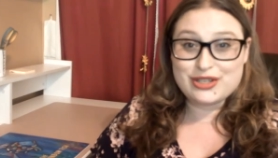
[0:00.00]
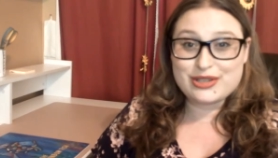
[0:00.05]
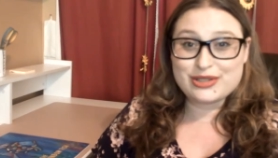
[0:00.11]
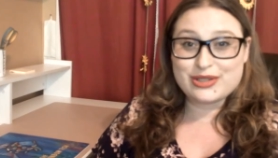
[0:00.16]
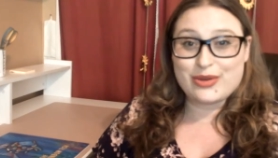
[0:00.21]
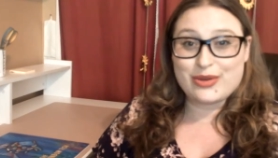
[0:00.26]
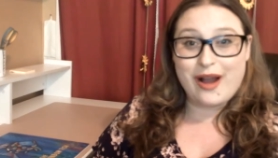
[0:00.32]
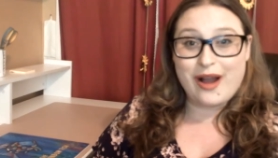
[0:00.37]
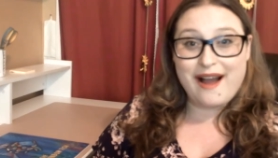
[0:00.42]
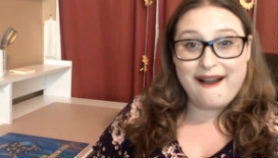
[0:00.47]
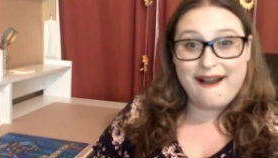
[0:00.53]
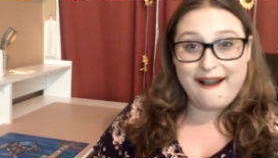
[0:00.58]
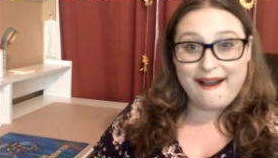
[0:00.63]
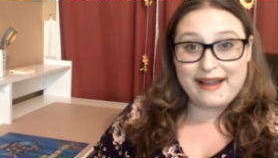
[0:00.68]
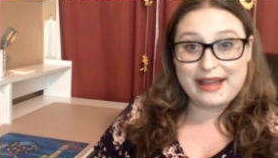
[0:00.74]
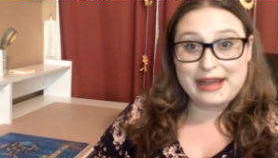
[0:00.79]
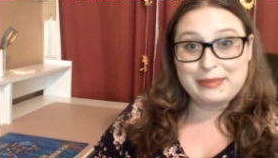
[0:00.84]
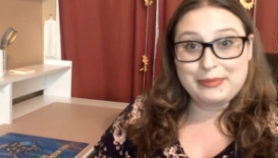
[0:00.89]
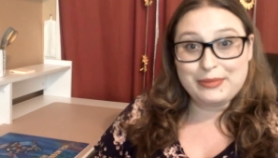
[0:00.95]
So I
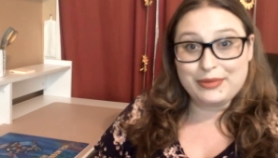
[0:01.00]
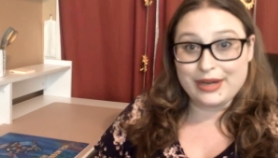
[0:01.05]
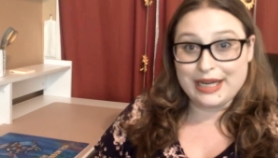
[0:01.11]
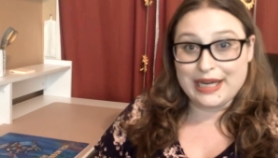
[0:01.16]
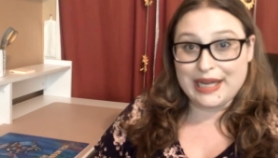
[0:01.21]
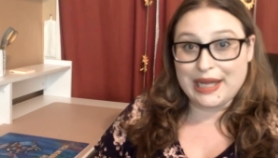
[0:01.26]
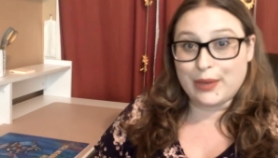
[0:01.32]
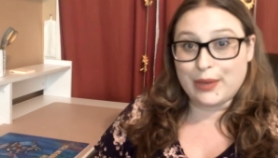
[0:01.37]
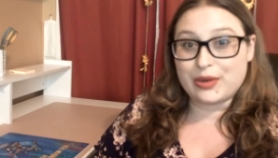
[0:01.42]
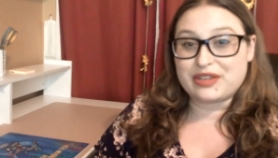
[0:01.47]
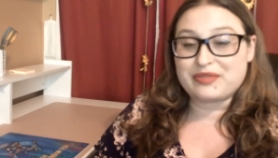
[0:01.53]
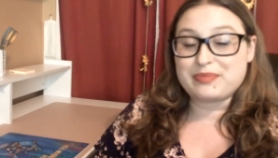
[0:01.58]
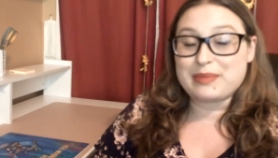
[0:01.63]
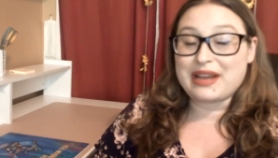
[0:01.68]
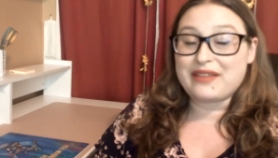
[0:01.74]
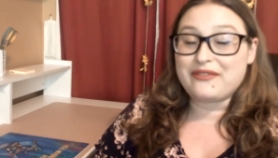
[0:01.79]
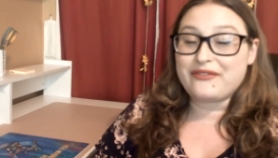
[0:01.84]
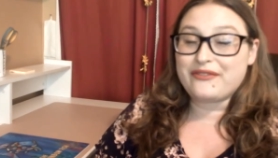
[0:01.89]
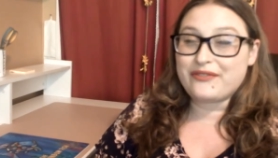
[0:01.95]
am reading one of
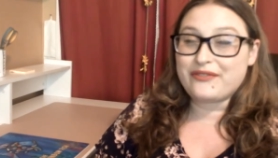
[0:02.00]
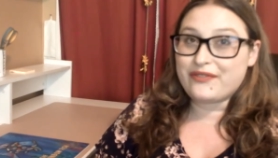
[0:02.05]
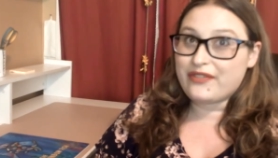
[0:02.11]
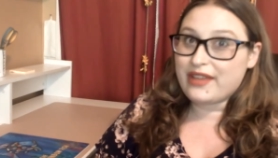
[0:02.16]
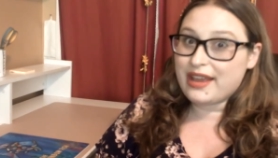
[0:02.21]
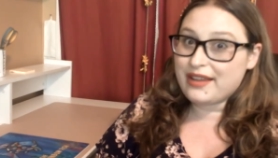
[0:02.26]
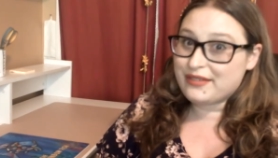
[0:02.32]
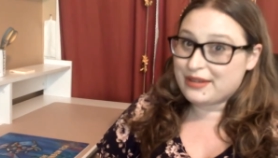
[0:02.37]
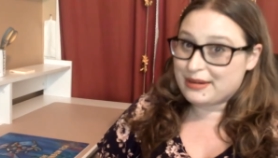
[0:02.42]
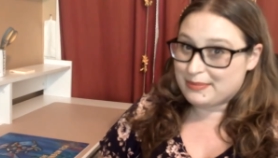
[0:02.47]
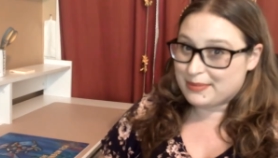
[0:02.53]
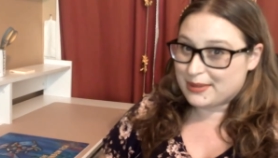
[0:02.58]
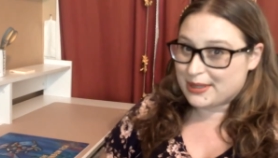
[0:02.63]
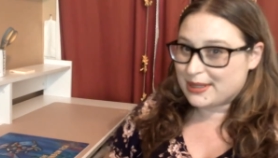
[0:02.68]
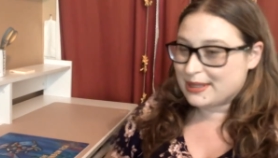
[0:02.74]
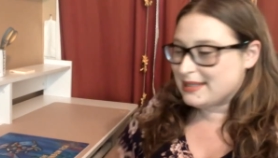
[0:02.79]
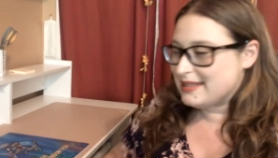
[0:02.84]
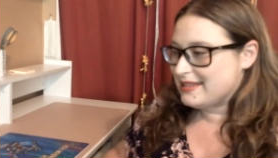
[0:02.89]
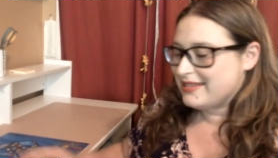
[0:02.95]
my favorite
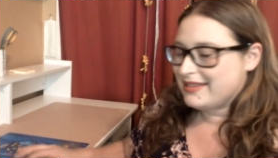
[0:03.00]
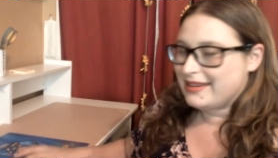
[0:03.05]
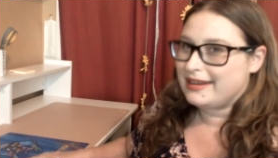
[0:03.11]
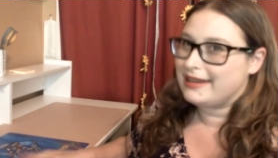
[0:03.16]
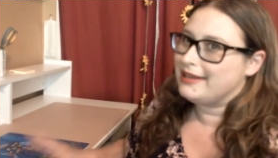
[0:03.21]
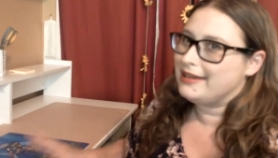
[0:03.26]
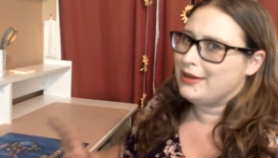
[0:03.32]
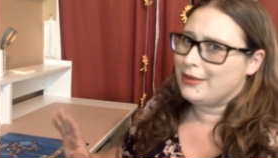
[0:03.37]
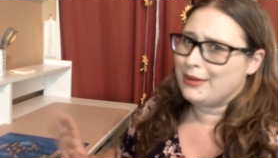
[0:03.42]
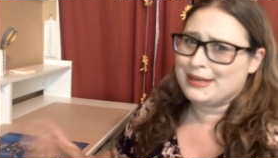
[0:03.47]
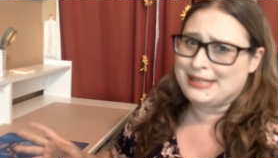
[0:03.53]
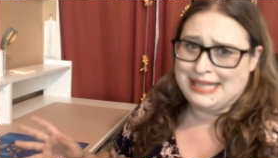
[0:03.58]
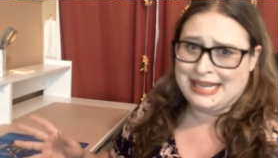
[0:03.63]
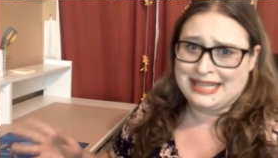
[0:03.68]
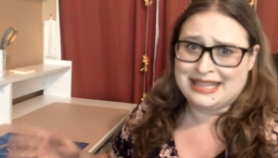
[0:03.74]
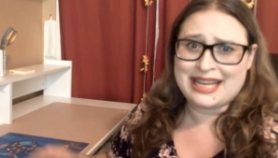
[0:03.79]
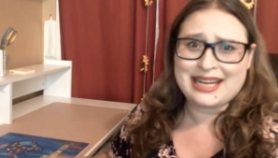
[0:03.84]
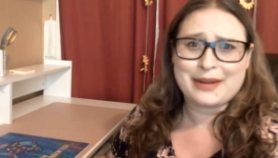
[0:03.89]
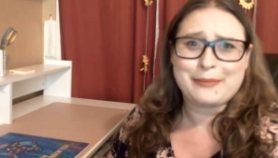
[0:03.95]
books, and I know I say
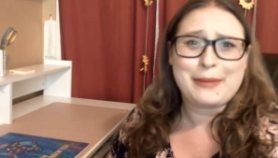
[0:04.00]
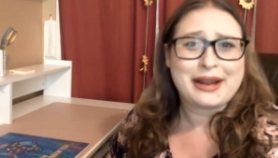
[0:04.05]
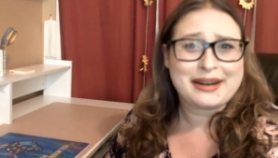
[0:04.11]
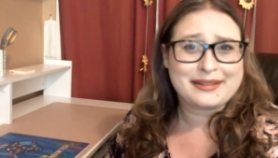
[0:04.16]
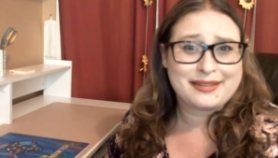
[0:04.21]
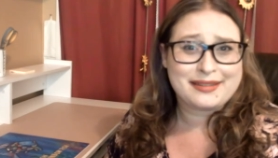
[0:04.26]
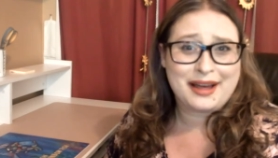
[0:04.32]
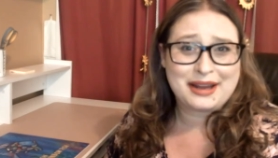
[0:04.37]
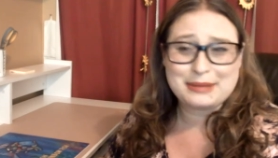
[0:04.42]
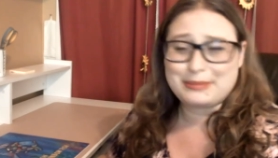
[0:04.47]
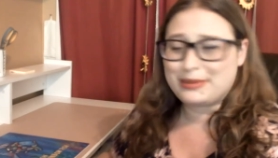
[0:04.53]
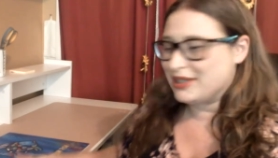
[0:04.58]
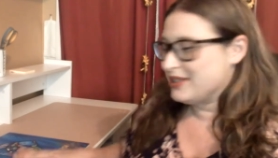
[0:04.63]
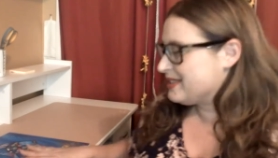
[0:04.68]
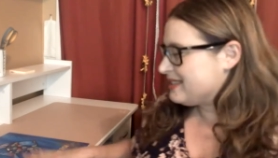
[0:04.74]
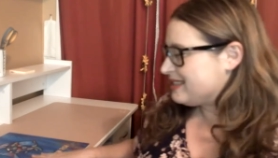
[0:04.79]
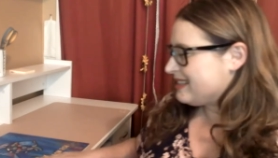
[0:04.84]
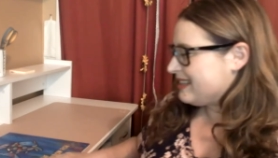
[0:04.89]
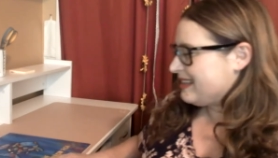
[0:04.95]
that about a lot of
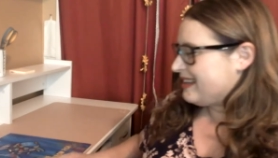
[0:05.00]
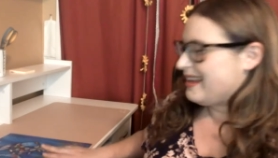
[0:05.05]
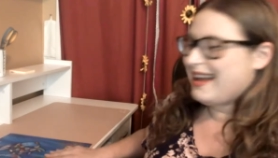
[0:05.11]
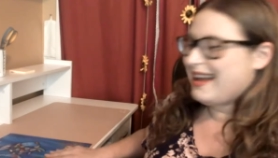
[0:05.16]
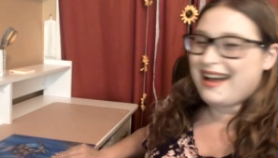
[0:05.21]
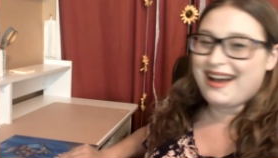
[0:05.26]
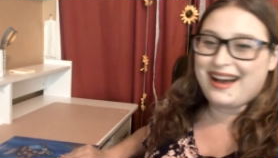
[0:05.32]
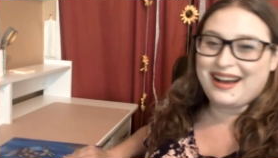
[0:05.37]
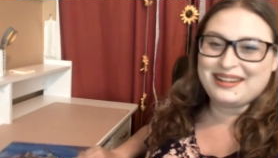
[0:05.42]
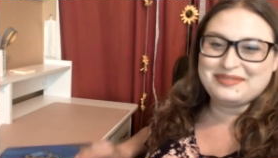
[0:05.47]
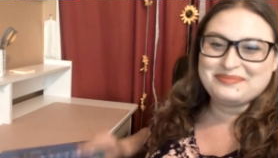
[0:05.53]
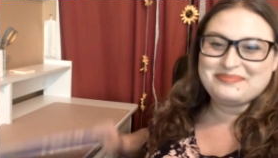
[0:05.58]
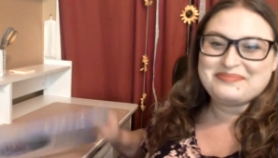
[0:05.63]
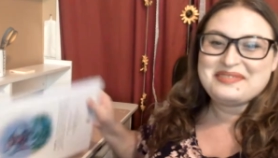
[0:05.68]
books, um,